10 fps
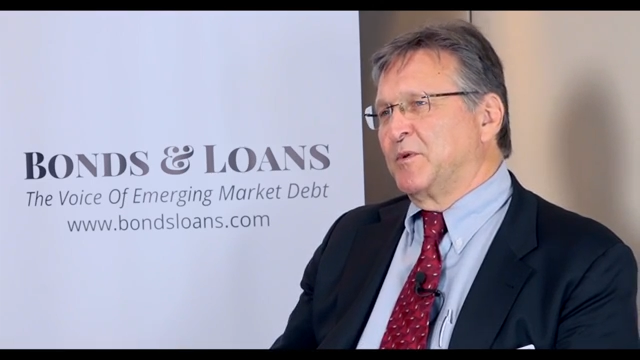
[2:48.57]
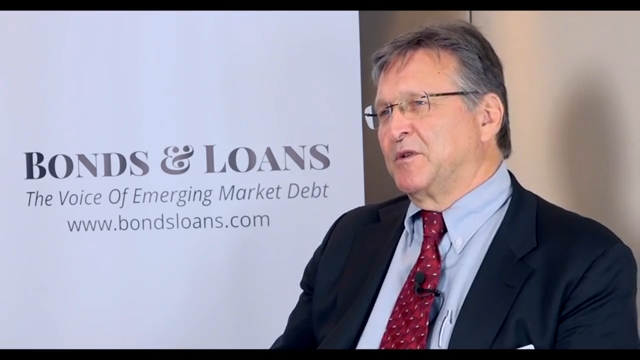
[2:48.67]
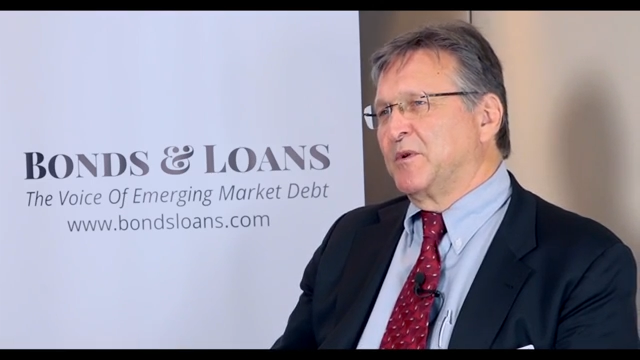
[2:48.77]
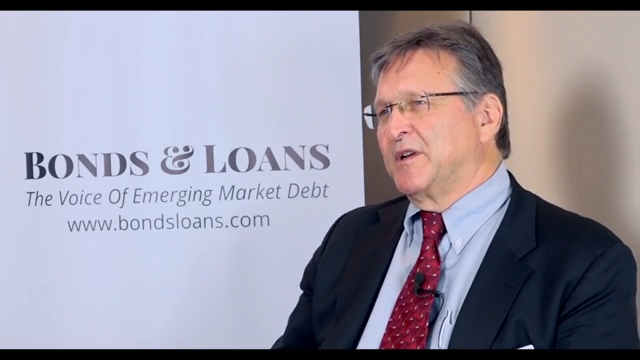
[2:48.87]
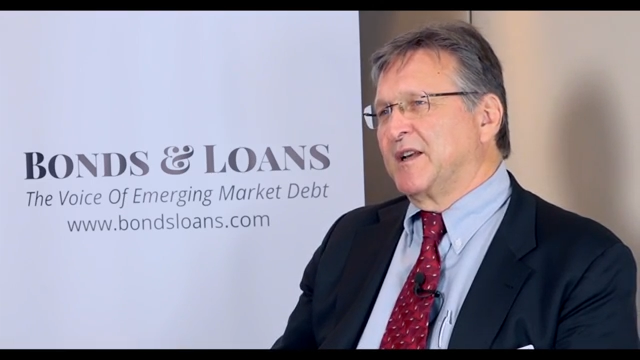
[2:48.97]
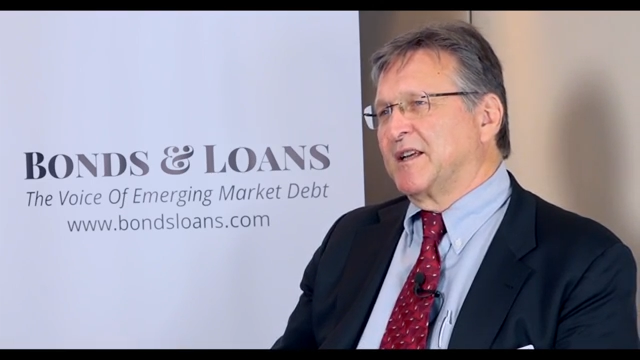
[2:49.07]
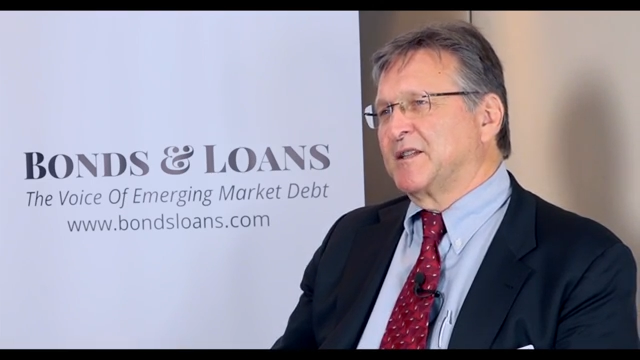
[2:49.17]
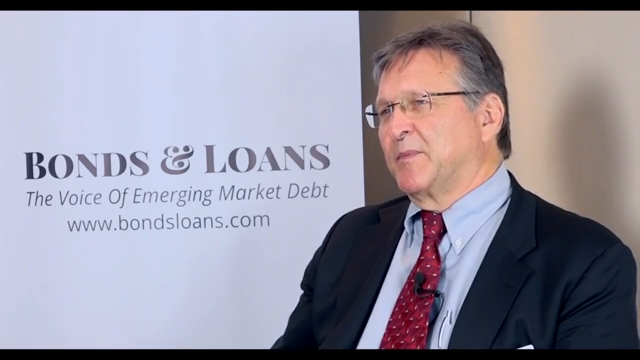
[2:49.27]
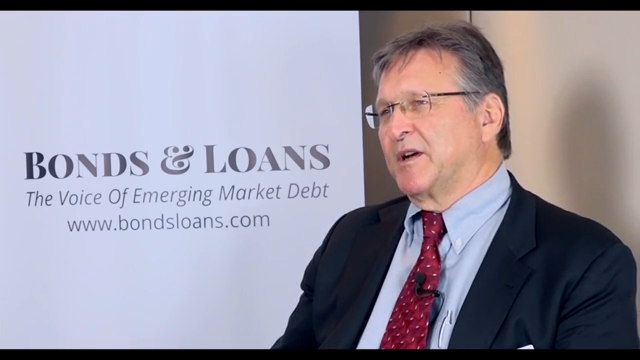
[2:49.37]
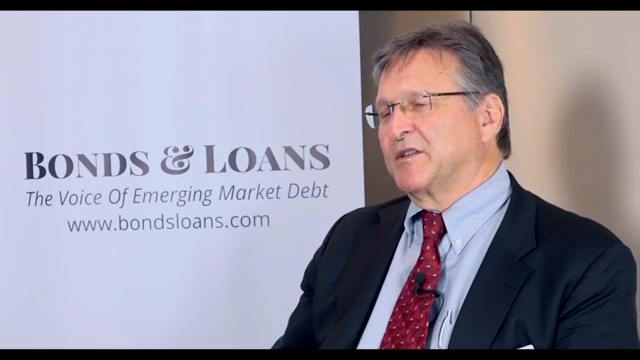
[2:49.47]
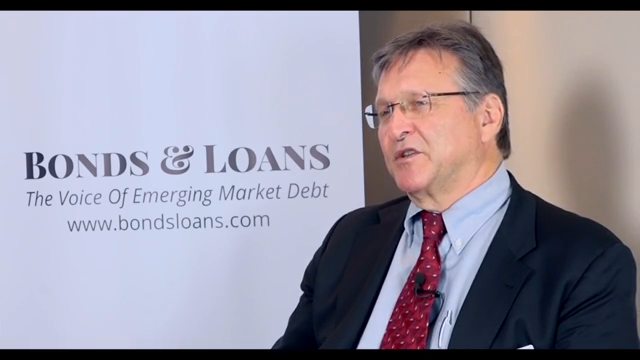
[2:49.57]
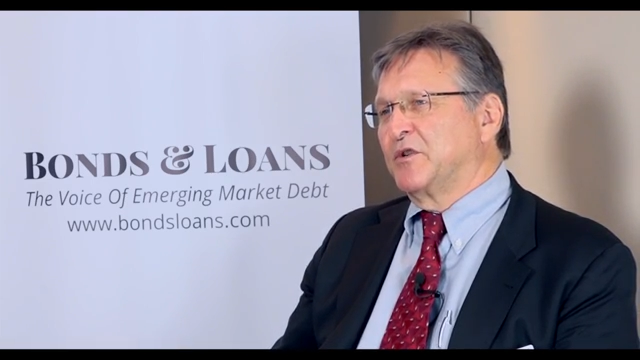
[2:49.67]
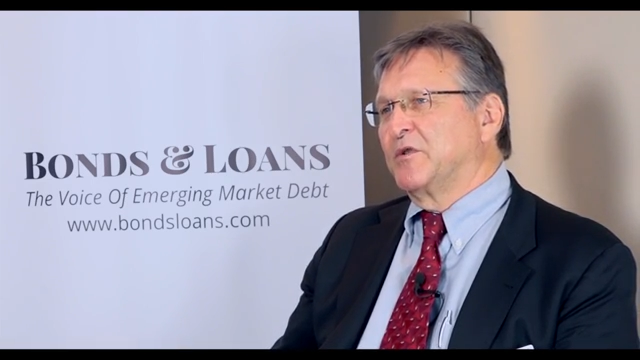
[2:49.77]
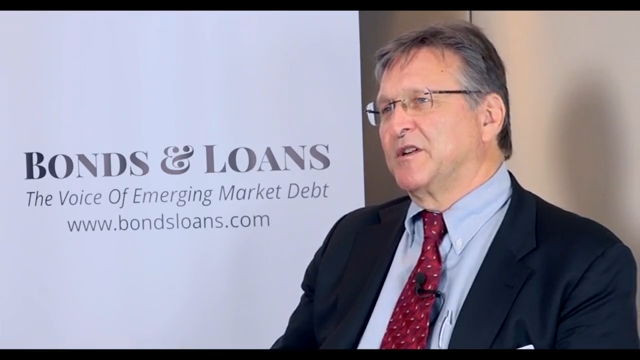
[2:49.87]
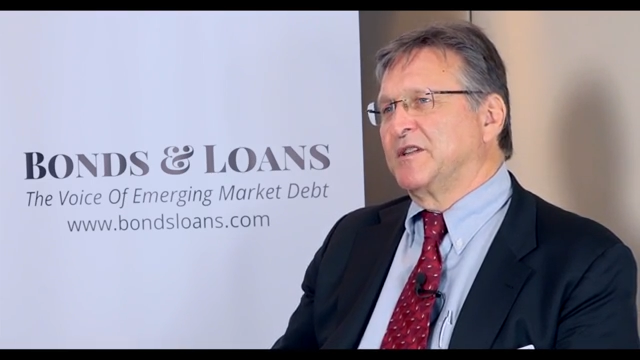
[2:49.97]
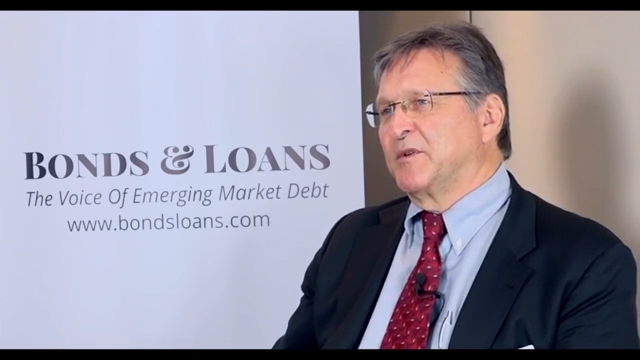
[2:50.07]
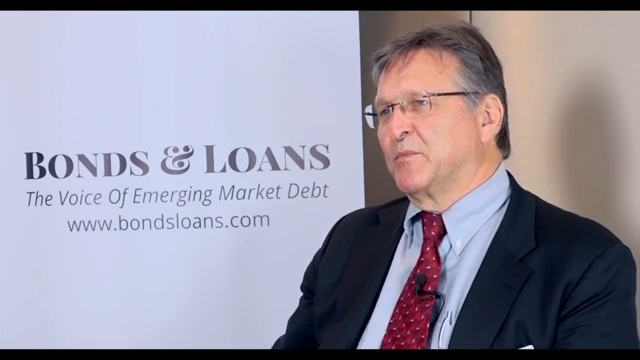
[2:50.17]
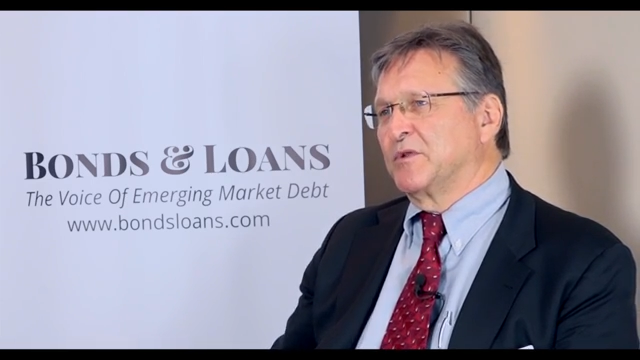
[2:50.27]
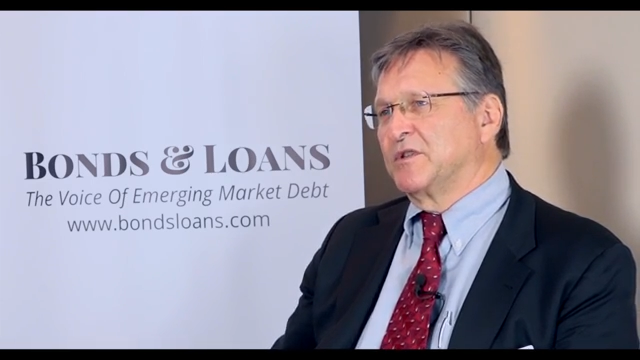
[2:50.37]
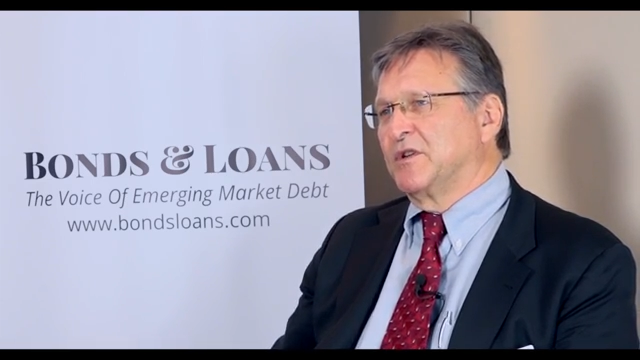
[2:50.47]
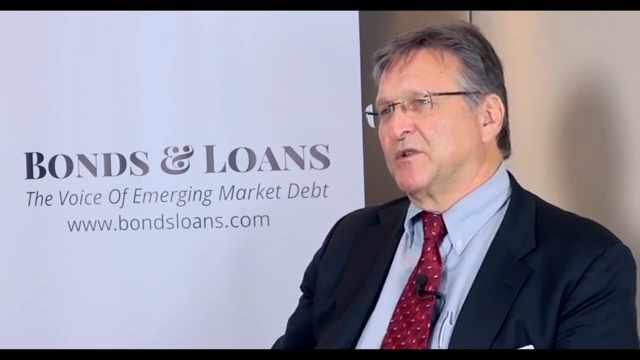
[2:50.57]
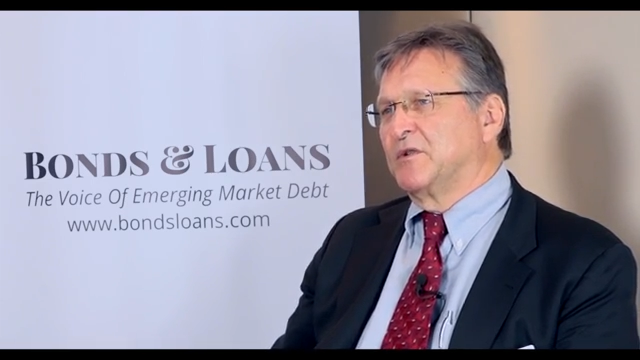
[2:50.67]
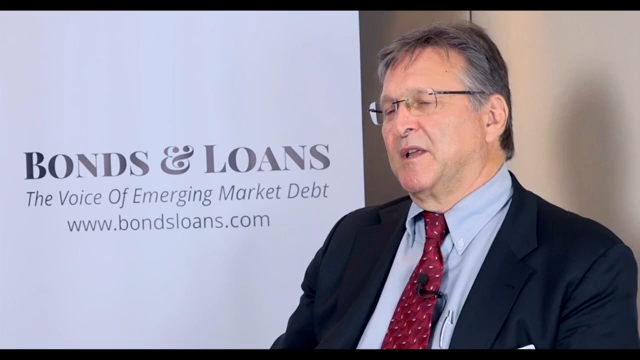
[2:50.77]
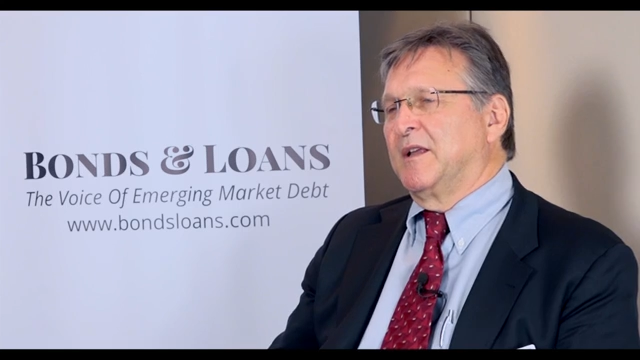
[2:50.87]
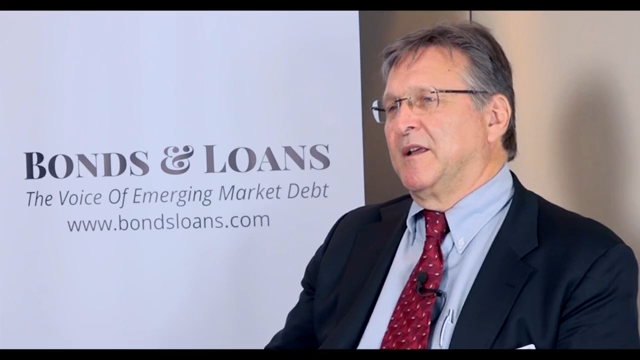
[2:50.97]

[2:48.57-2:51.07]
between asset-backed securities in Brazil